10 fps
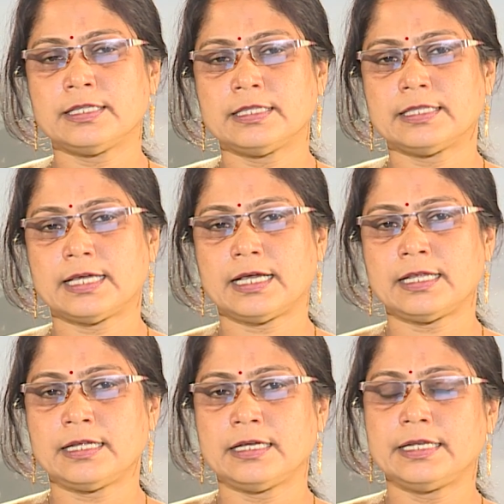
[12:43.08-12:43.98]
there are
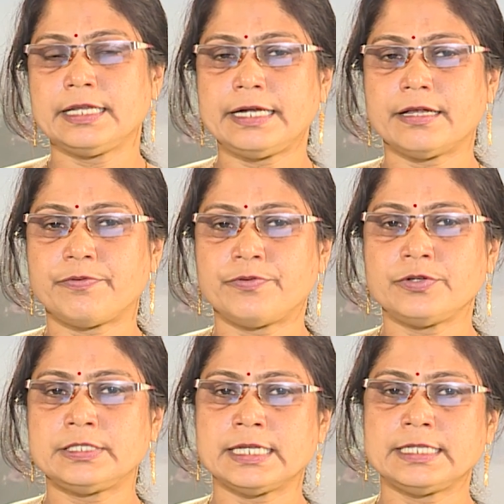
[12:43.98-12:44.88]
need of
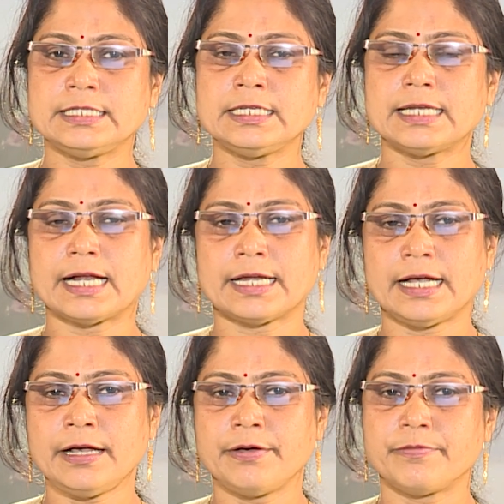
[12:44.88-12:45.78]
changing data
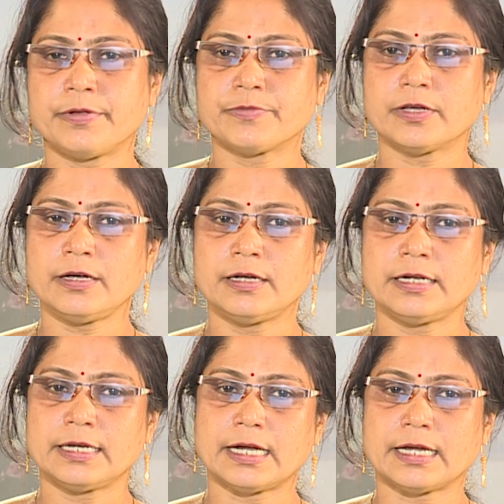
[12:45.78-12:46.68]
from the
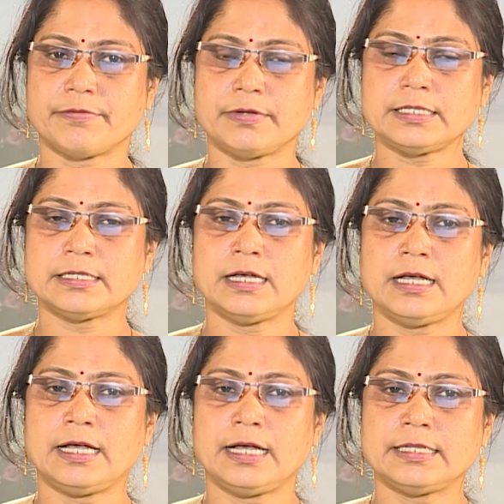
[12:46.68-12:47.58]
database.
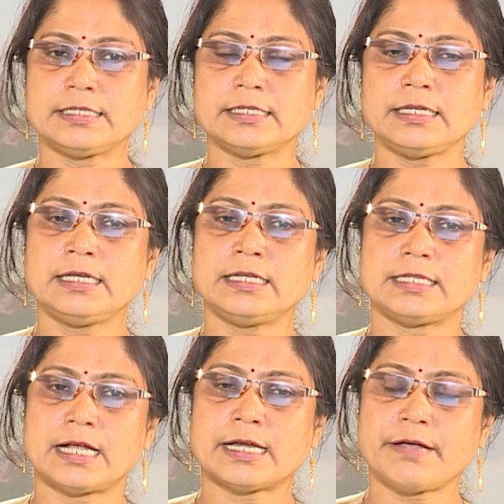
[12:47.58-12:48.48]
Hence,
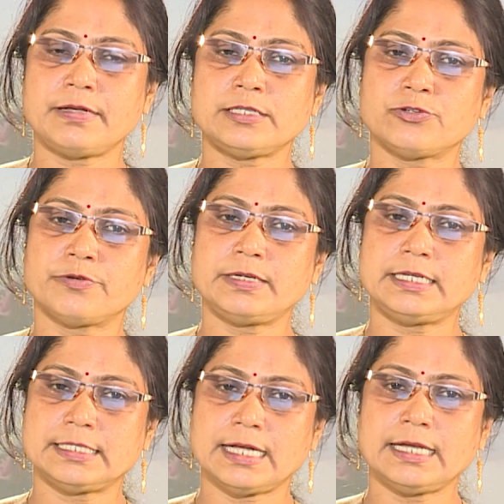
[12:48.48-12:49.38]
database should be
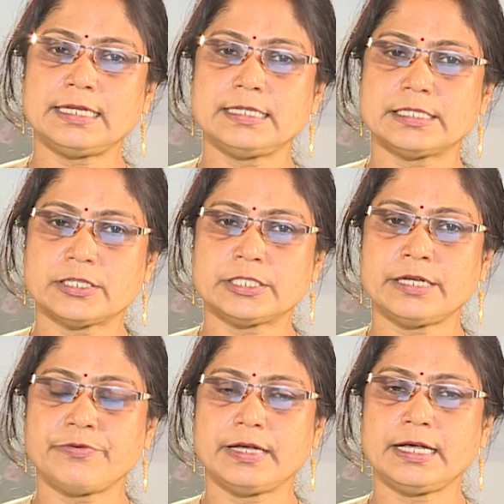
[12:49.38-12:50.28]
designed in such a
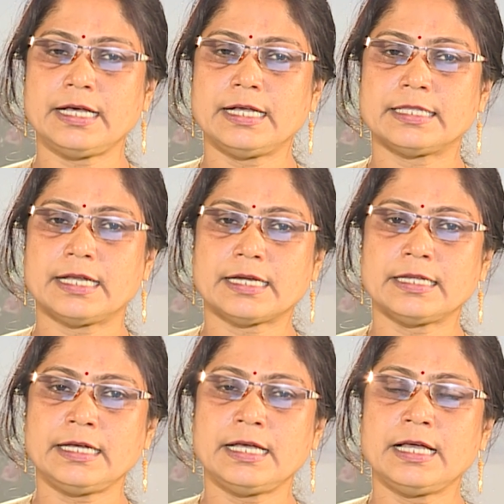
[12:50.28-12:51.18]
way that
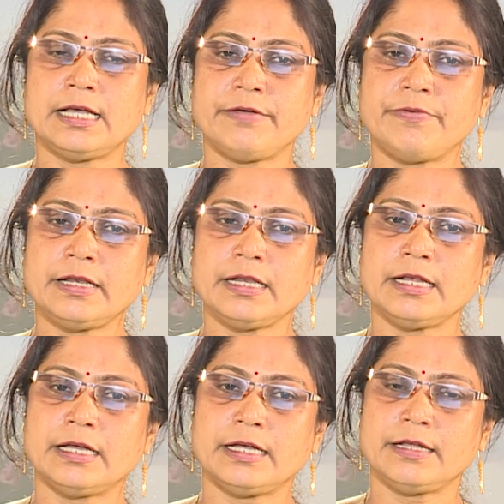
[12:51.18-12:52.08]
even
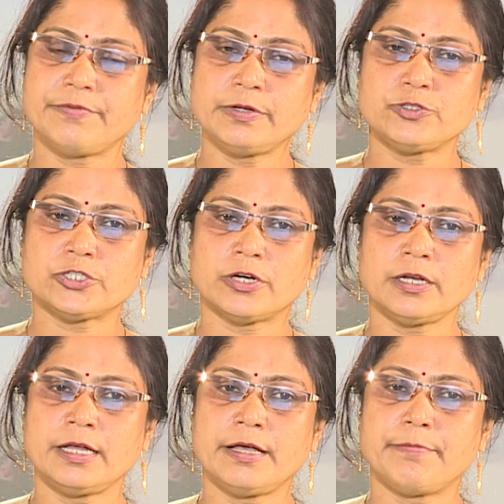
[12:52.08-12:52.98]
in future
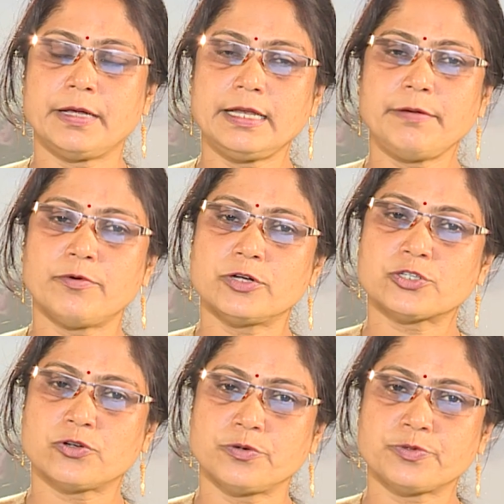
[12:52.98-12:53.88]
many more
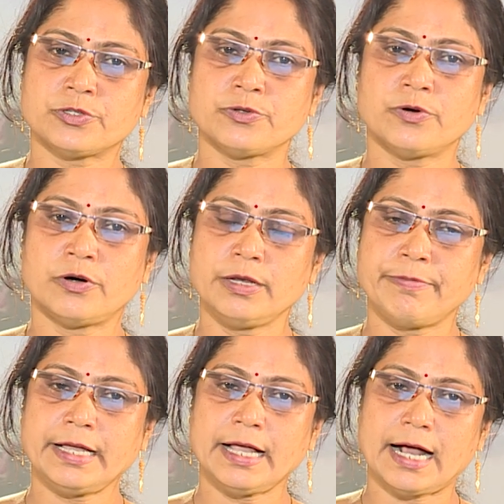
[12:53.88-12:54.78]
scopes will
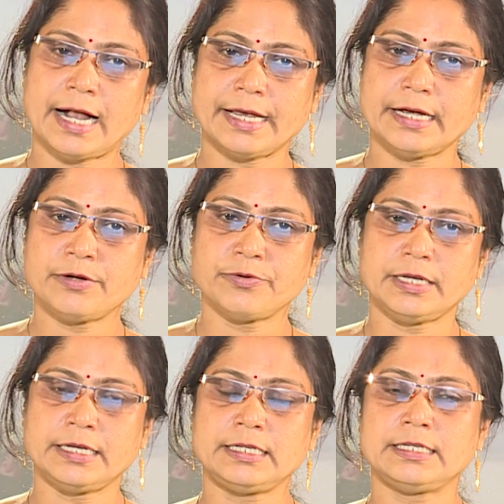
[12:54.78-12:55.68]
be added to
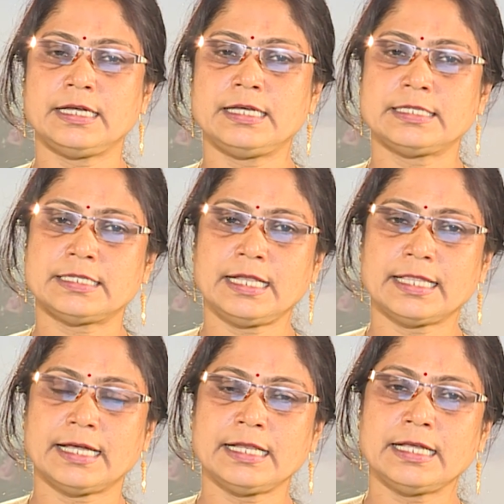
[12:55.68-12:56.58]
it. Still
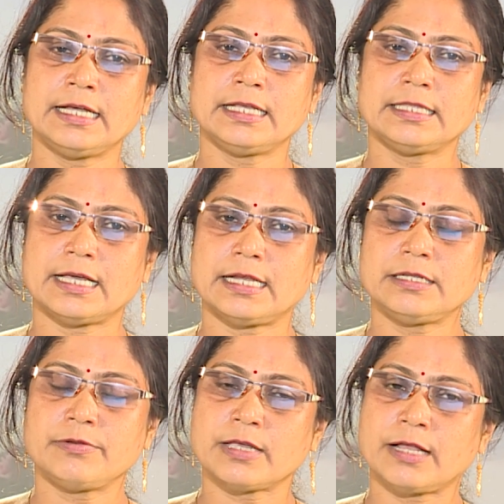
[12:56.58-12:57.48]
then
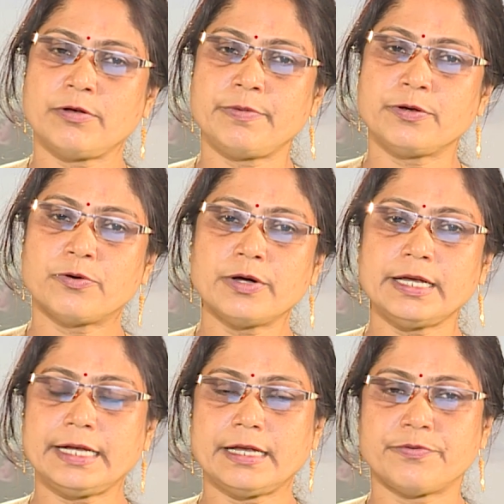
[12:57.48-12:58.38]
there will be no
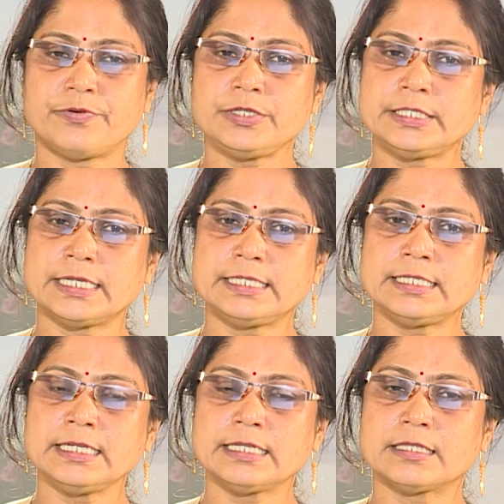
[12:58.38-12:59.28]
need of
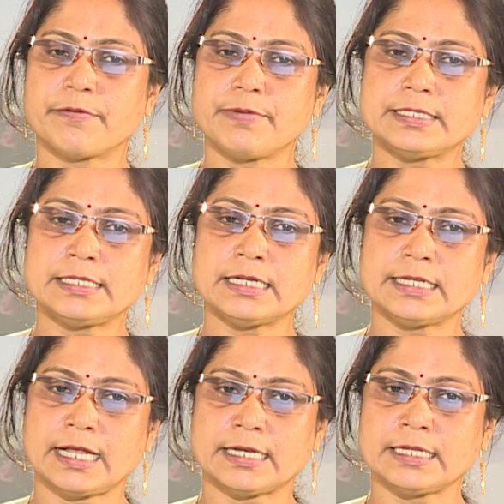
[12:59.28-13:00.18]
changing the basic
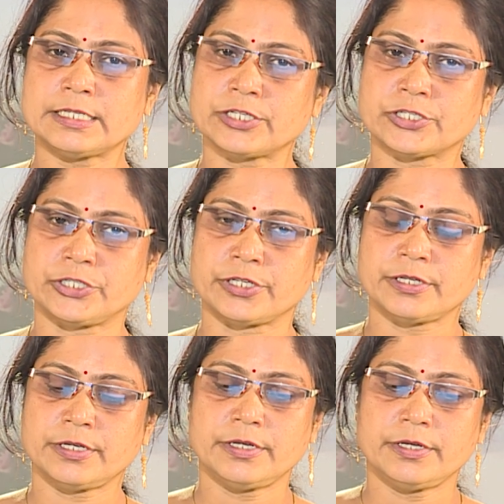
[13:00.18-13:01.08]
data structure
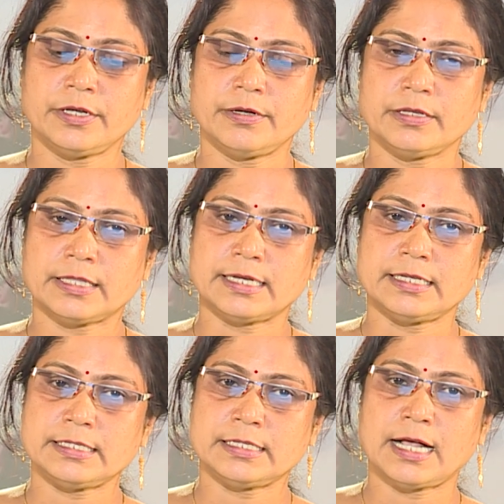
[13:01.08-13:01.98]
that
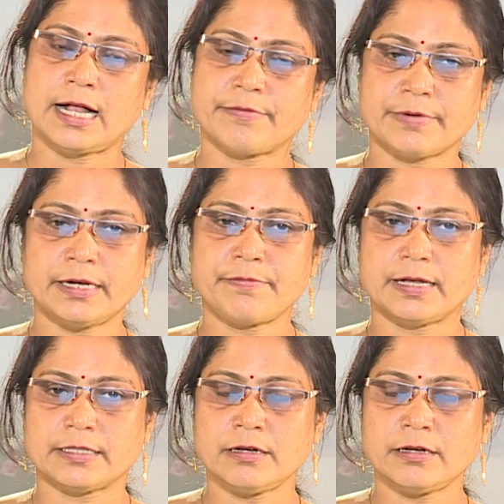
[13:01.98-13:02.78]
is adopted by the